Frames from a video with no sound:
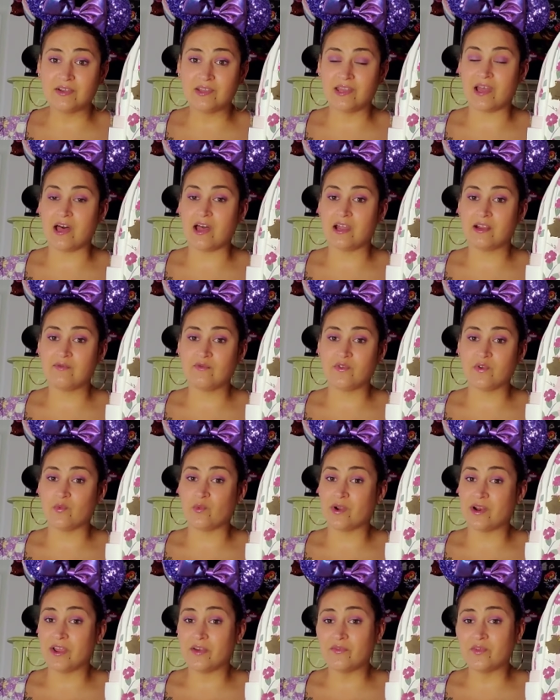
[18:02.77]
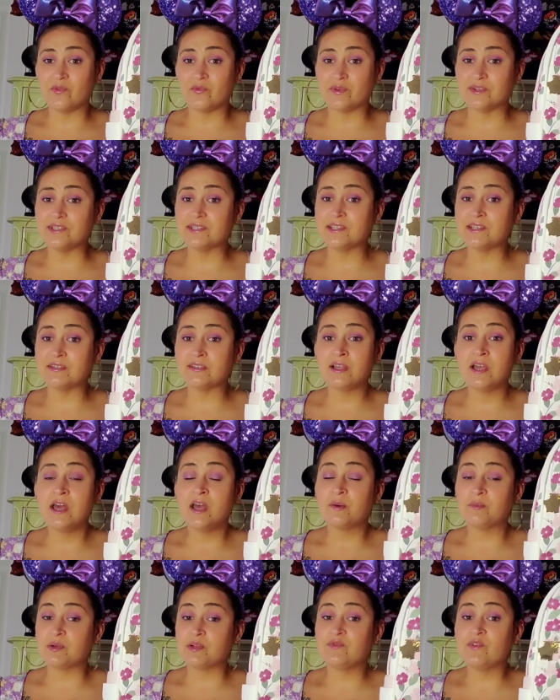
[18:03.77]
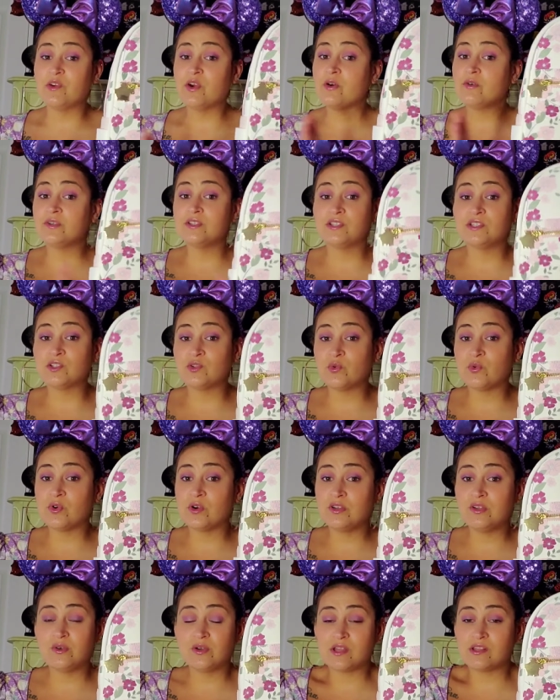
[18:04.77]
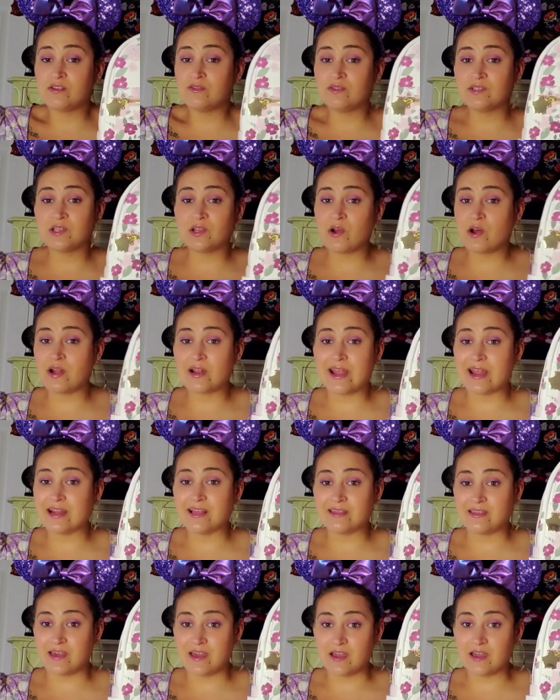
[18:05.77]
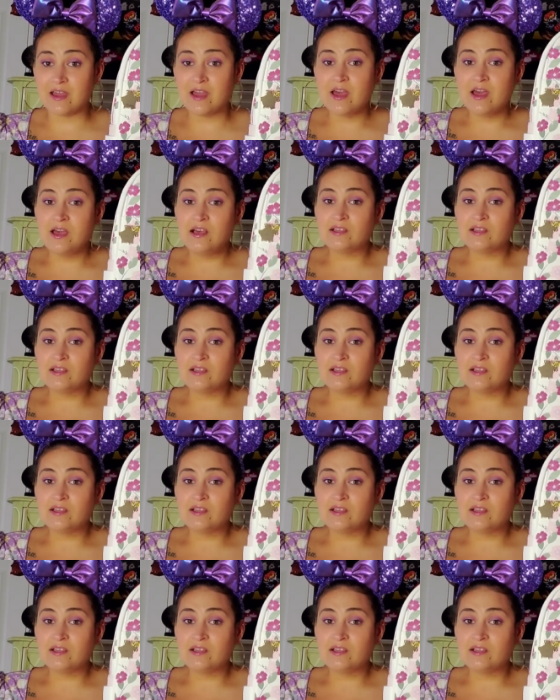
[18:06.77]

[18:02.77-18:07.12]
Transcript: online for whatever reason. But if you go in store, you can use it on anything.